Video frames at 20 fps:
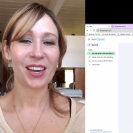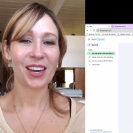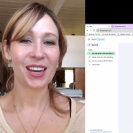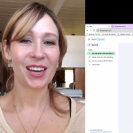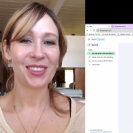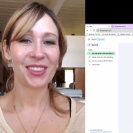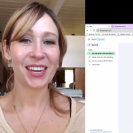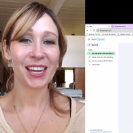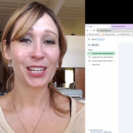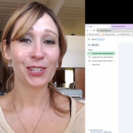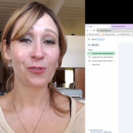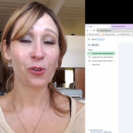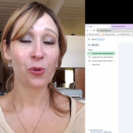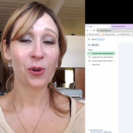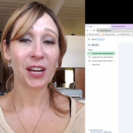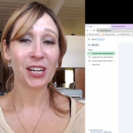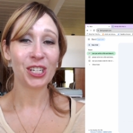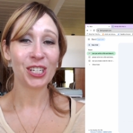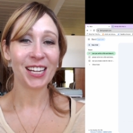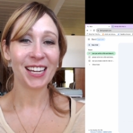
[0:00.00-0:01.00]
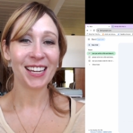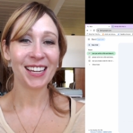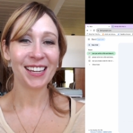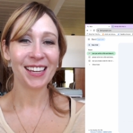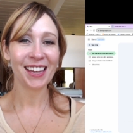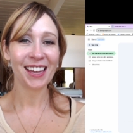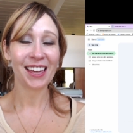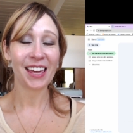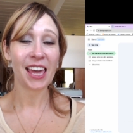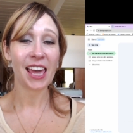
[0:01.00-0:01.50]
Uh, thanks for
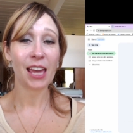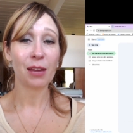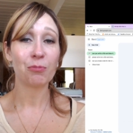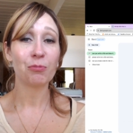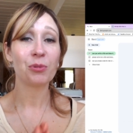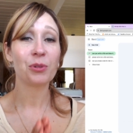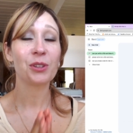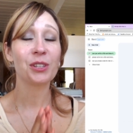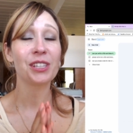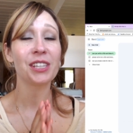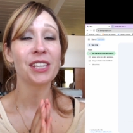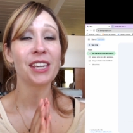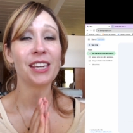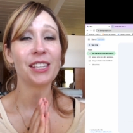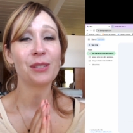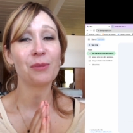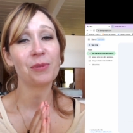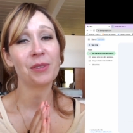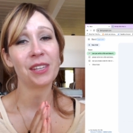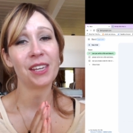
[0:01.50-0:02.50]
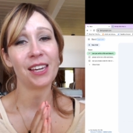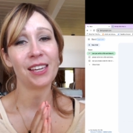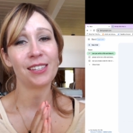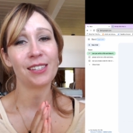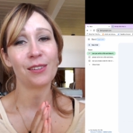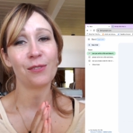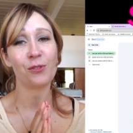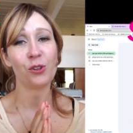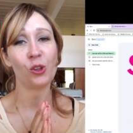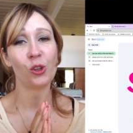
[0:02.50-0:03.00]
watching, and please,
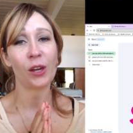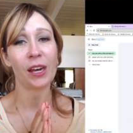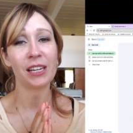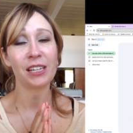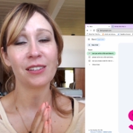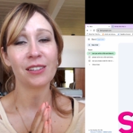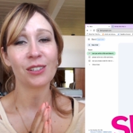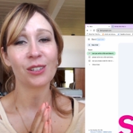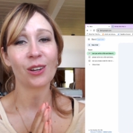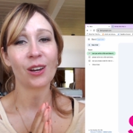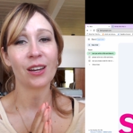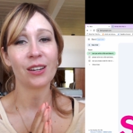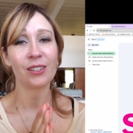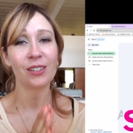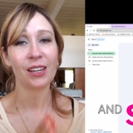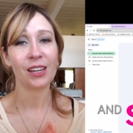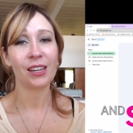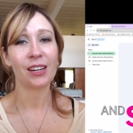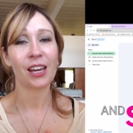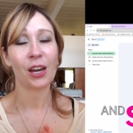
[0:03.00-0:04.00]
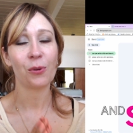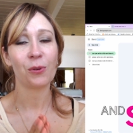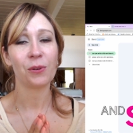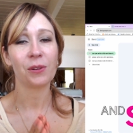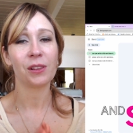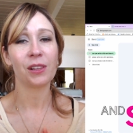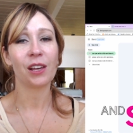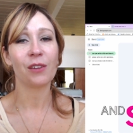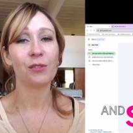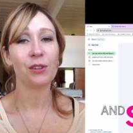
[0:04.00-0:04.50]
please, if you liked this content, I
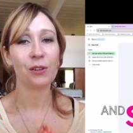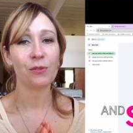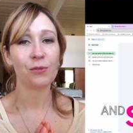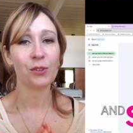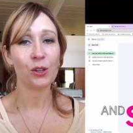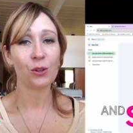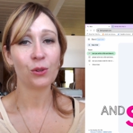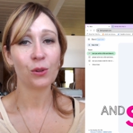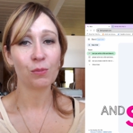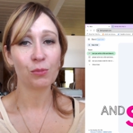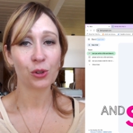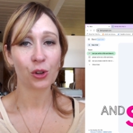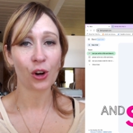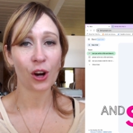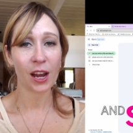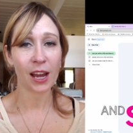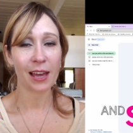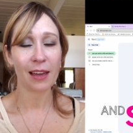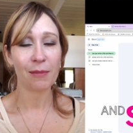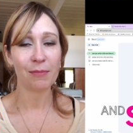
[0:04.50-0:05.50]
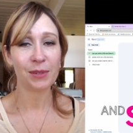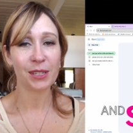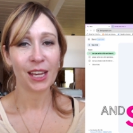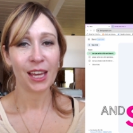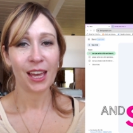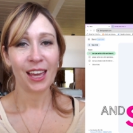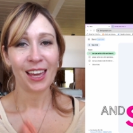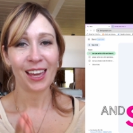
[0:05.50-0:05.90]
would love it if you subscribed